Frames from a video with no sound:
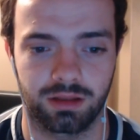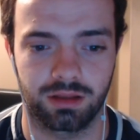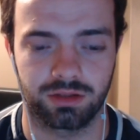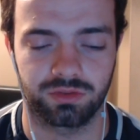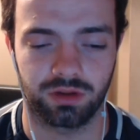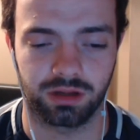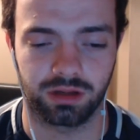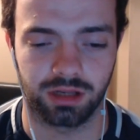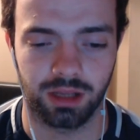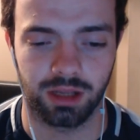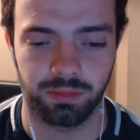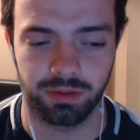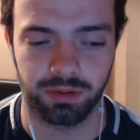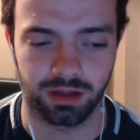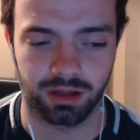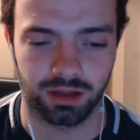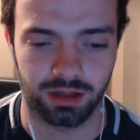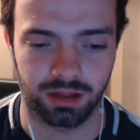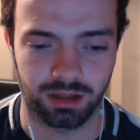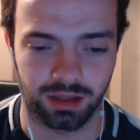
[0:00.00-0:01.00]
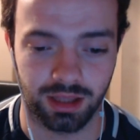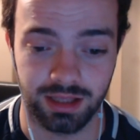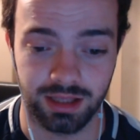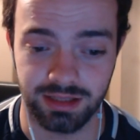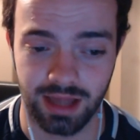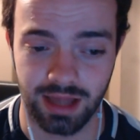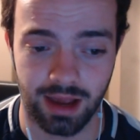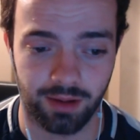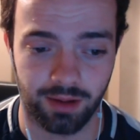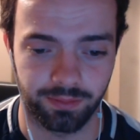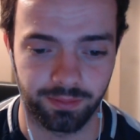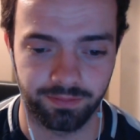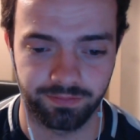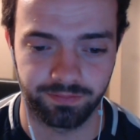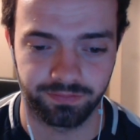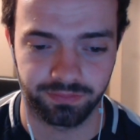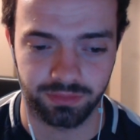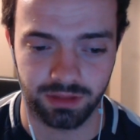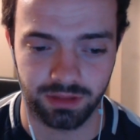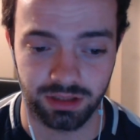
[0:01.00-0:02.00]
Fucking epic. I think he's out
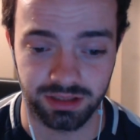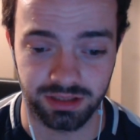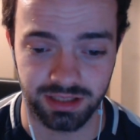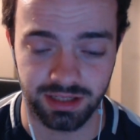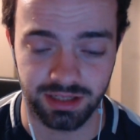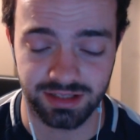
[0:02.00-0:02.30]
because he